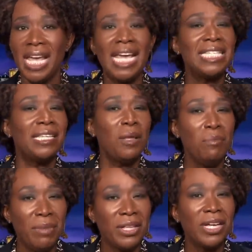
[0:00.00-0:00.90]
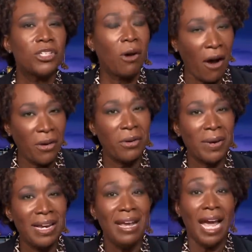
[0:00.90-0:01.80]
Is it that millions are
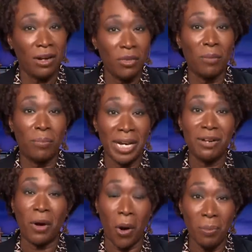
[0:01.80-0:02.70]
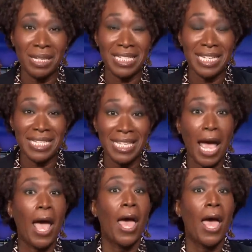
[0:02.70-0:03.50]
hungry and on the brink of homelessness?